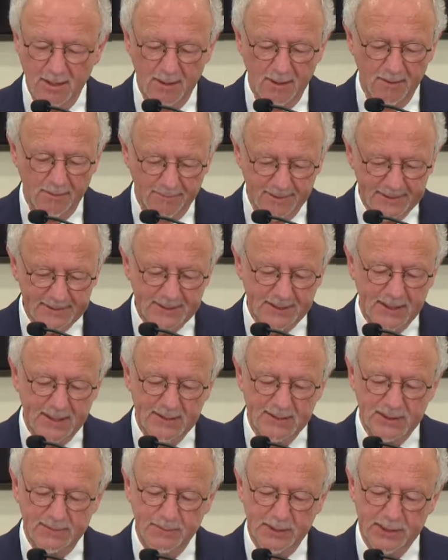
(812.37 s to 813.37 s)
This hate
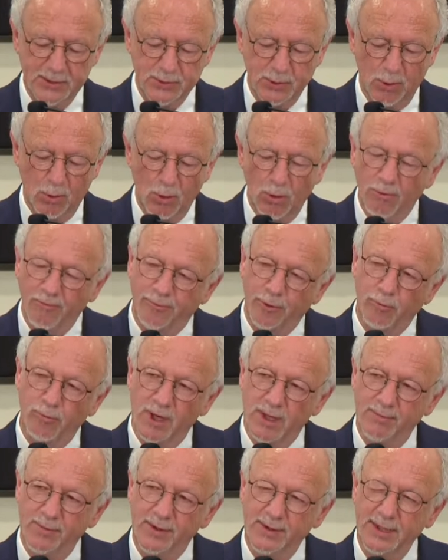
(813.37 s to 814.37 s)
speech
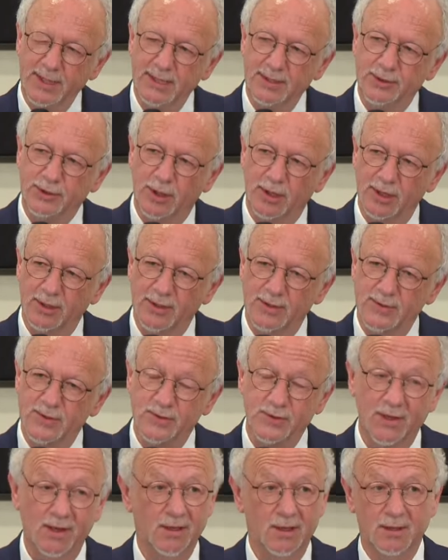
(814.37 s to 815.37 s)
overwhelmingly
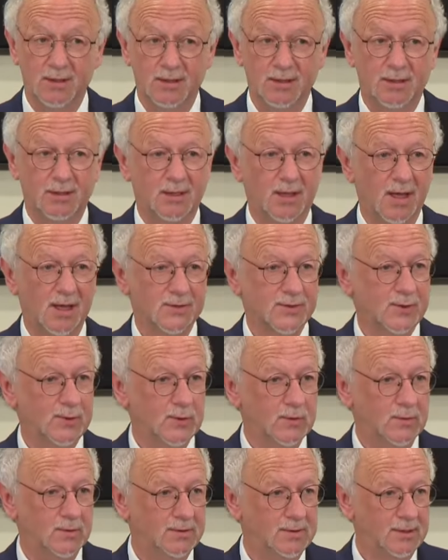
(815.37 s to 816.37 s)
targets, guess
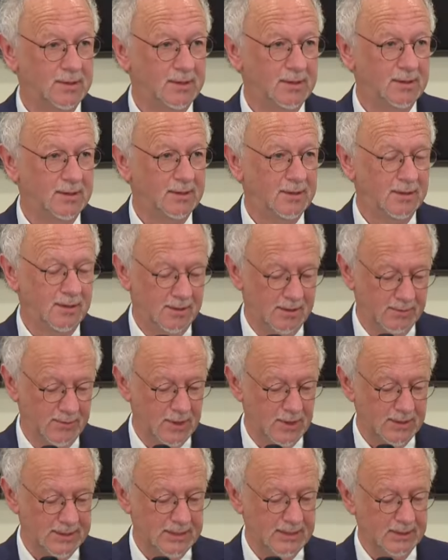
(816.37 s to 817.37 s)
who?
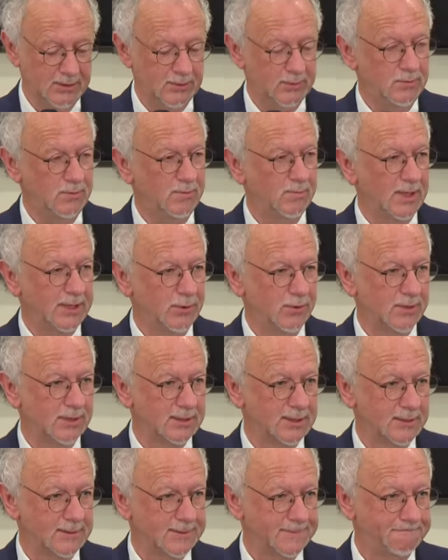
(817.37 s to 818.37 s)
Non-Hindu
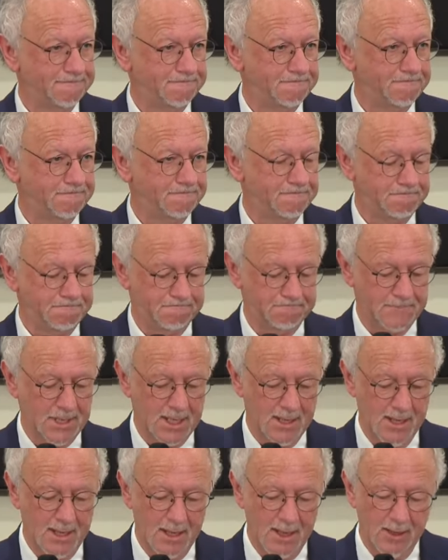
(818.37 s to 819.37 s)
minorities.
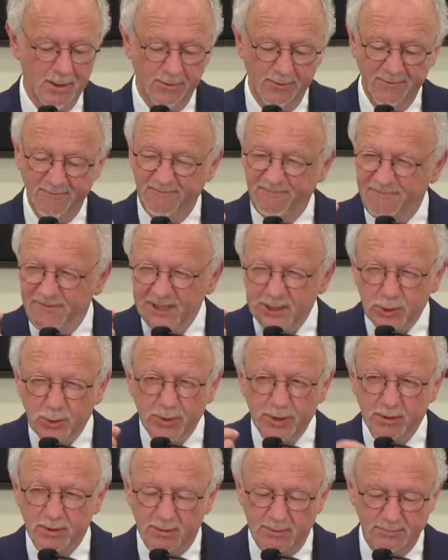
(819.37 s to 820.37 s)
The
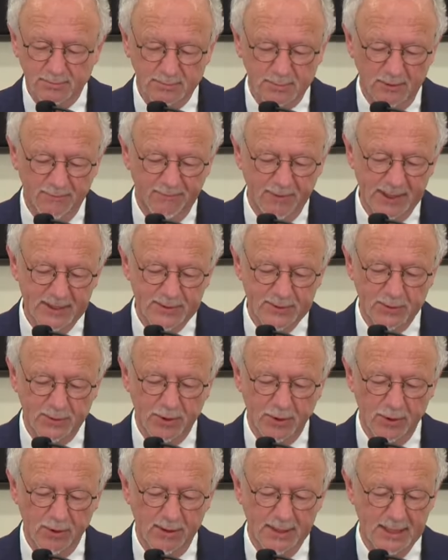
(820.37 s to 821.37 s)
vitriol of what is
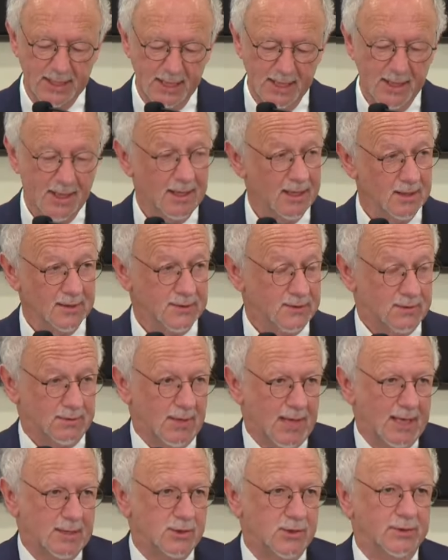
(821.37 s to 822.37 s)
occurring is
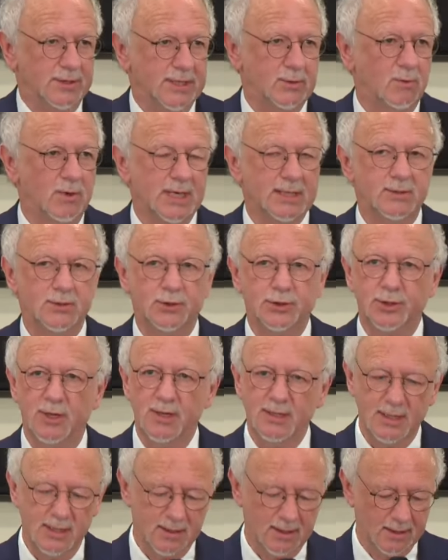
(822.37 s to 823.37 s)
actually quite
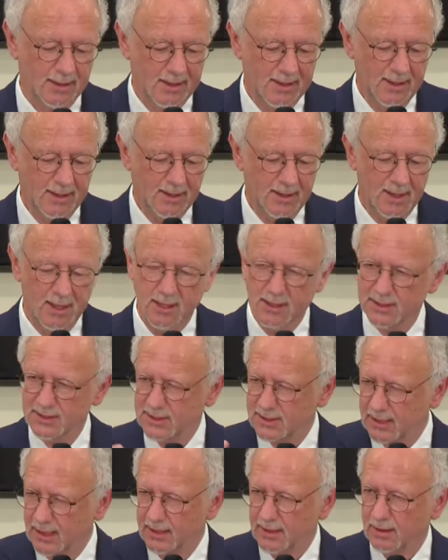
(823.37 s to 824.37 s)
shocking in its
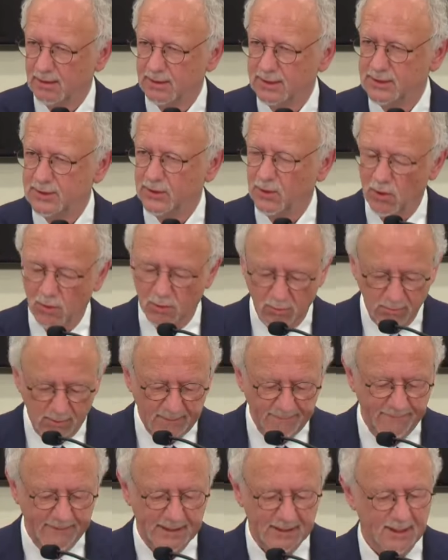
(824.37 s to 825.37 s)
scale. It's
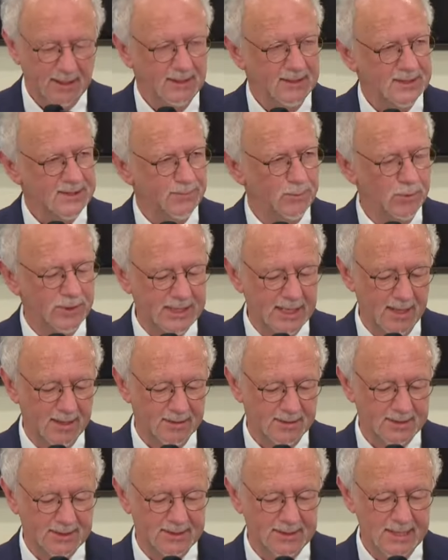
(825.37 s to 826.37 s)
horrific in its
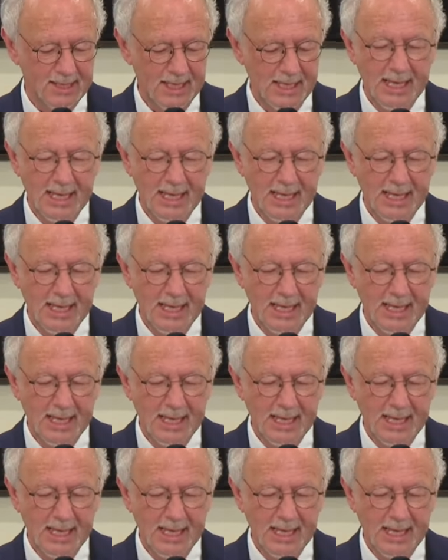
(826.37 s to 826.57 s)
brutality